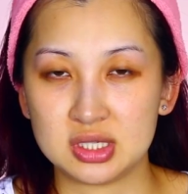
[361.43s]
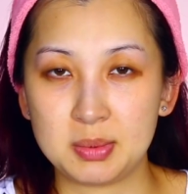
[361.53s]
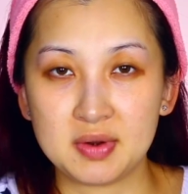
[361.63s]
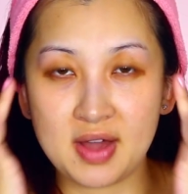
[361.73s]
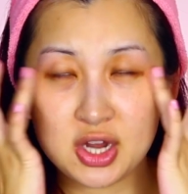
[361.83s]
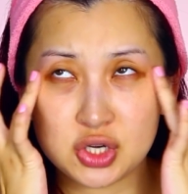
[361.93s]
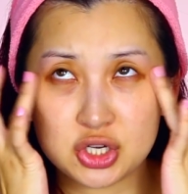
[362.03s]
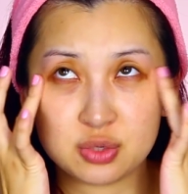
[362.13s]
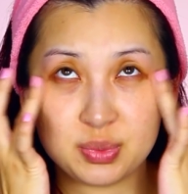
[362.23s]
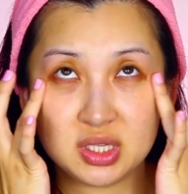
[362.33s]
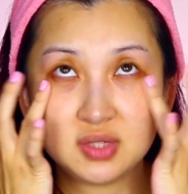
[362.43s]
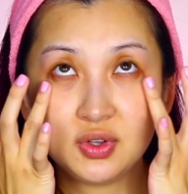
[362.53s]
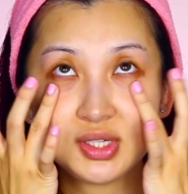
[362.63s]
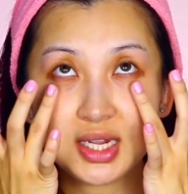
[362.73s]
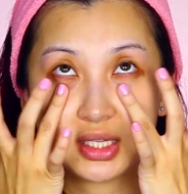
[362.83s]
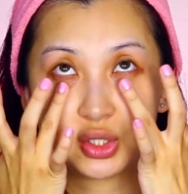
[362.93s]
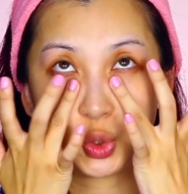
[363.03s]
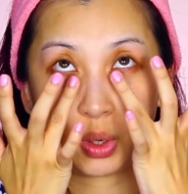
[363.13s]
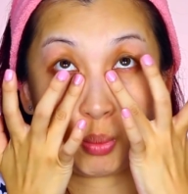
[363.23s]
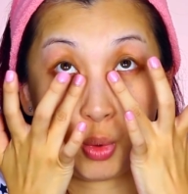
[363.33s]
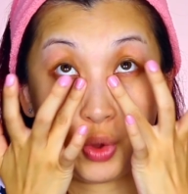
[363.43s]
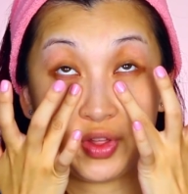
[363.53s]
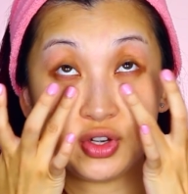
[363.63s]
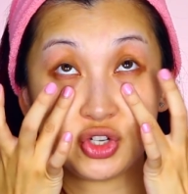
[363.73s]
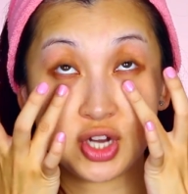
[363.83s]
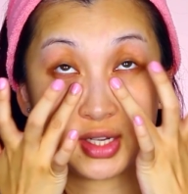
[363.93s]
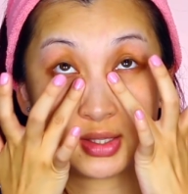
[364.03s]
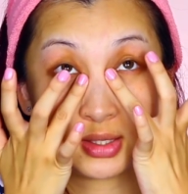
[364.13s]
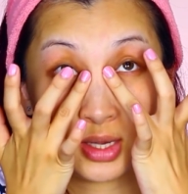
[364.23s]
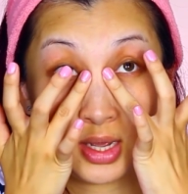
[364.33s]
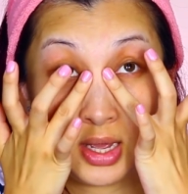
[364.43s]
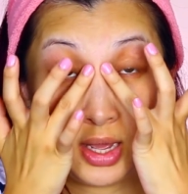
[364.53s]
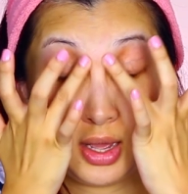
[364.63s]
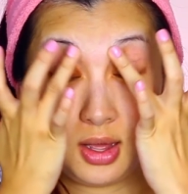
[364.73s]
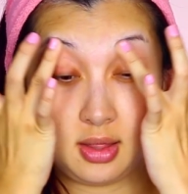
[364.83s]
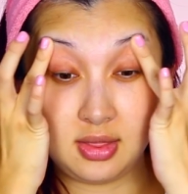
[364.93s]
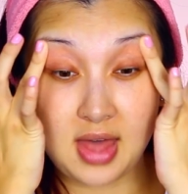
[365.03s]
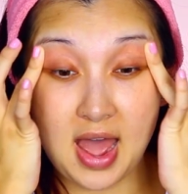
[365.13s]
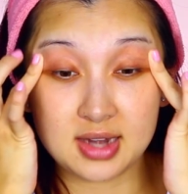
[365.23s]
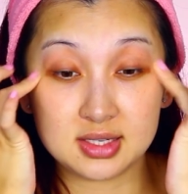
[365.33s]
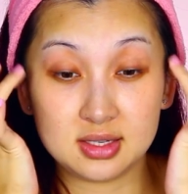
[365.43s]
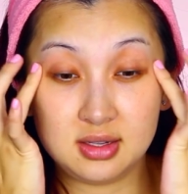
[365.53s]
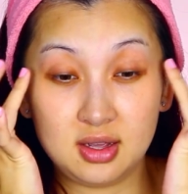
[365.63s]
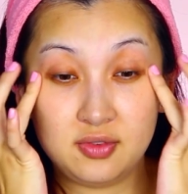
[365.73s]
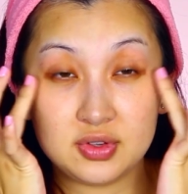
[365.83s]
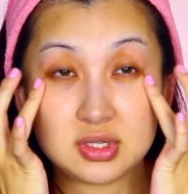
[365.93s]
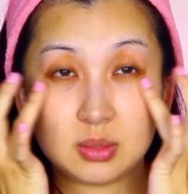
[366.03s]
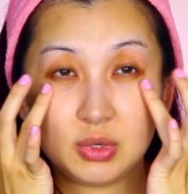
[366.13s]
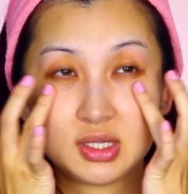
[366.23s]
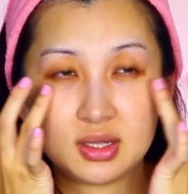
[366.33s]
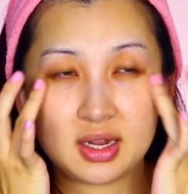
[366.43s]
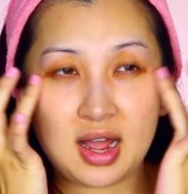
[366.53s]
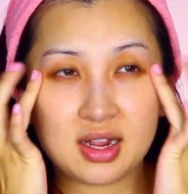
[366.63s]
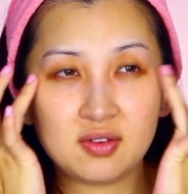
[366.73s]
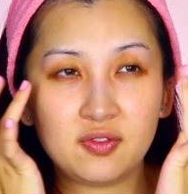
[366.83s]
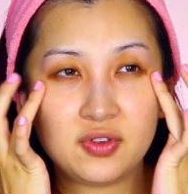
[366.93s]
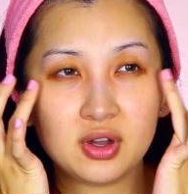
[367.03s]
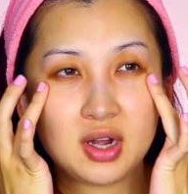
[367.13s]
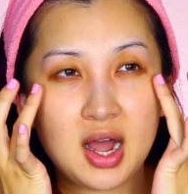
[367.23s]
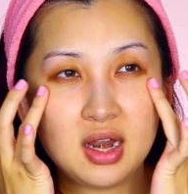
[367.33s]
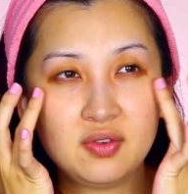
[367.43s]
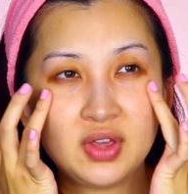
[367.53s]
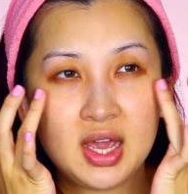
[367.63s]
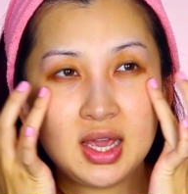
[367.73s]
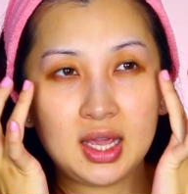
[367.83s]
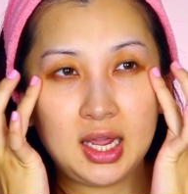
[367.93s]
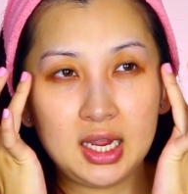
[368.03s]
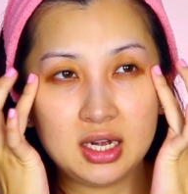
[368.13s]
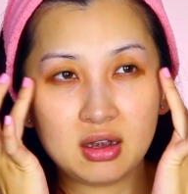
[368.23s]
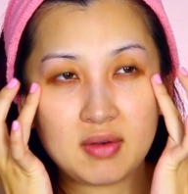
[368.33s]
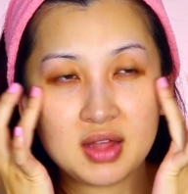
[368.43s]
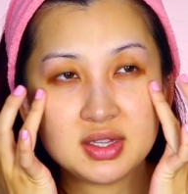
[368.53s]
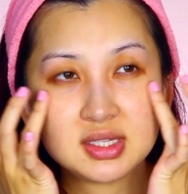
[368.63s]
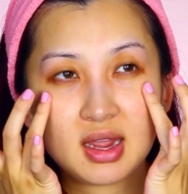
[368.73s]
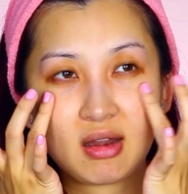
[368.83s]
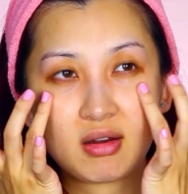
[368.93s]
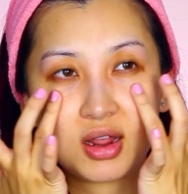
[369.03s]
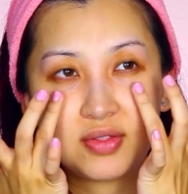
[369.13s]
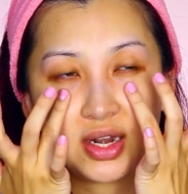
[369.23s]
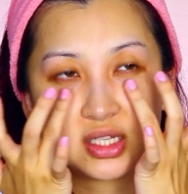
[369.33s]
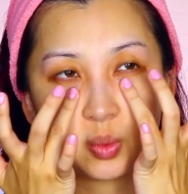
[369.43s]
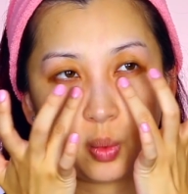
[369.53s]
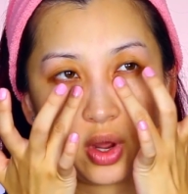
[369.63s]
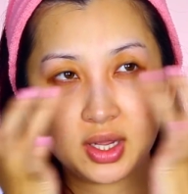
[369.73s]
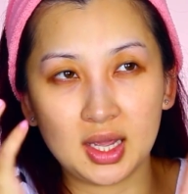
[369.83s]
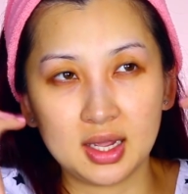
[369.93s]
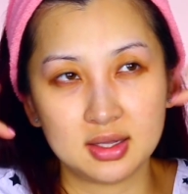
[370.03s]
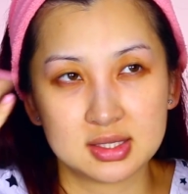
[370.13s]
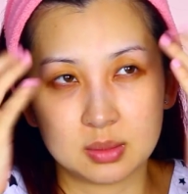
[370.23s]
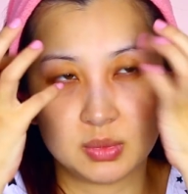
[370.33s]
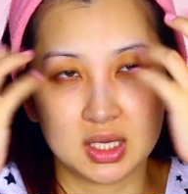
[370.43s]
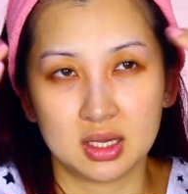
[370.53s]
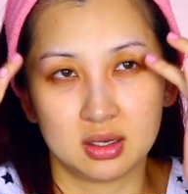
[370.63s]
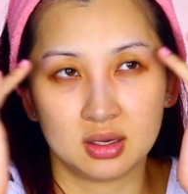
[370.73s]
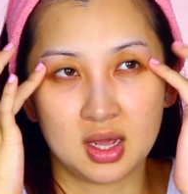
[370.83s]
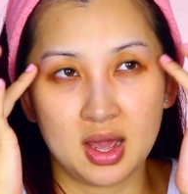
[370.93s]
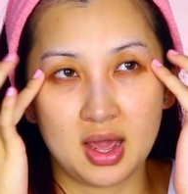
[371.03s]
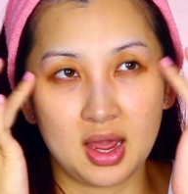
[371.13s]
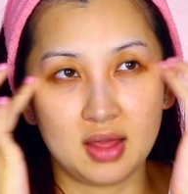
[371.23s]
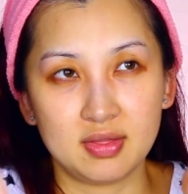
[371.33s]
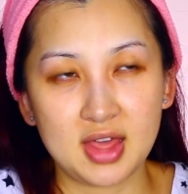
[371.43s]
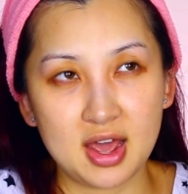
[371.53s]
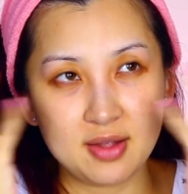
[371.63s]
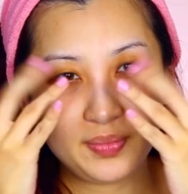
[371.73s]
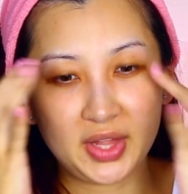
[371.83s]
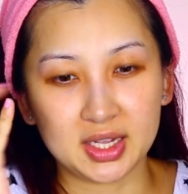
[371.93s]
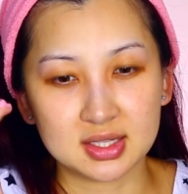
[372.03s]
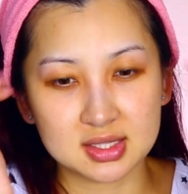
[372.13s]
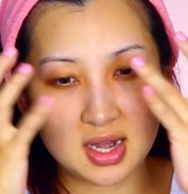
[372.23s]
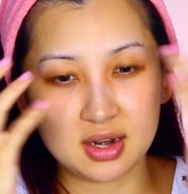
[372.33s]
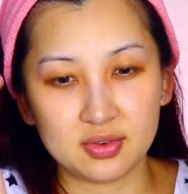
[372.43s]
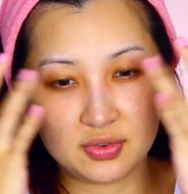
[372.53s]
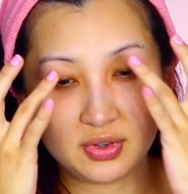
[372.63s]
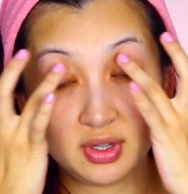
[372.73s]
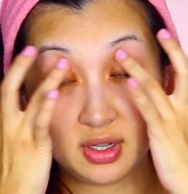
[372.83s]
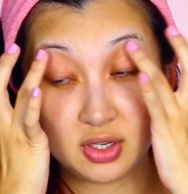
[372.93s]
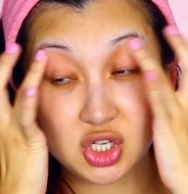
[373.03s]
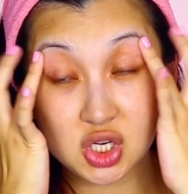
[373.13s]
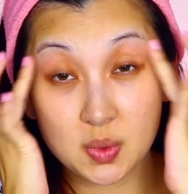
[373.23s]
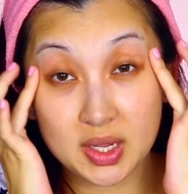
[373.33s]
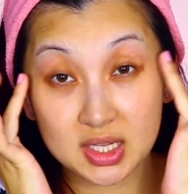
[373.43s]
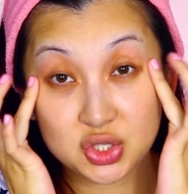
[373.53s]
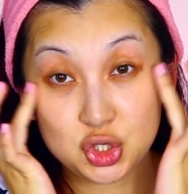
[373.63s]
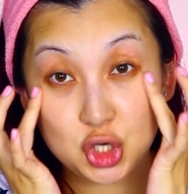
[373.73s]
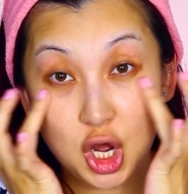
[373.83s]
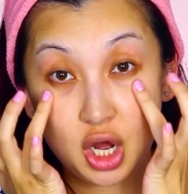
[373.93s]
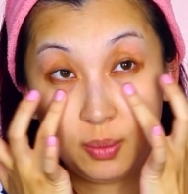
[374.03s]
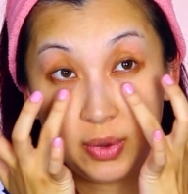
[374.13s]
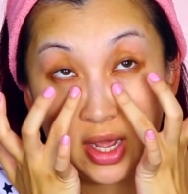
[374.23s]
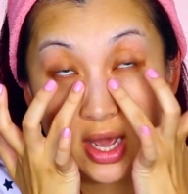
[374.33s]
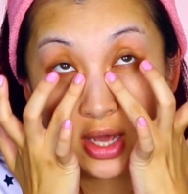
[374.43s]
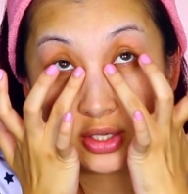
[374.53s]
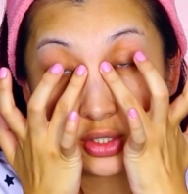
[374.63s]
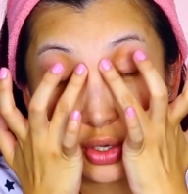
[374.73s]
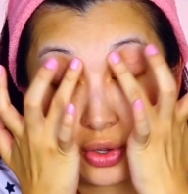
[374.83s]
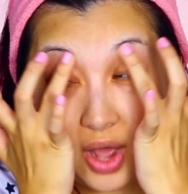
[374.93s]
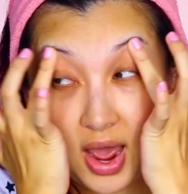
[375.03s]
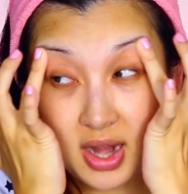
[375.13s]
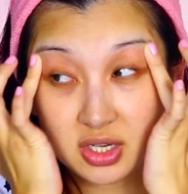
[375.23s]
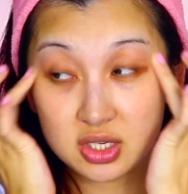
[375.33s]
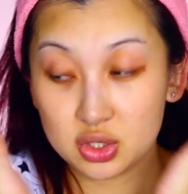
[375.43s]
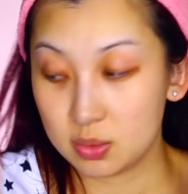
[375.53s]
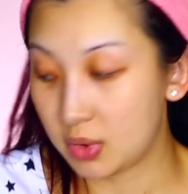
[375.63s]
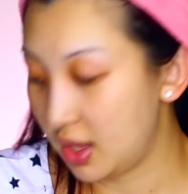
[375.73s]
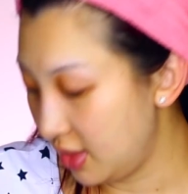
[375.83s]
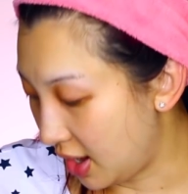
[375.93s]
just a bit of hydration, but this feels like it's doing more than just that for some reason. Like I can feel kind of heated around this area, that it's working something in there, like it's kind of doing its job. So I actually don't mind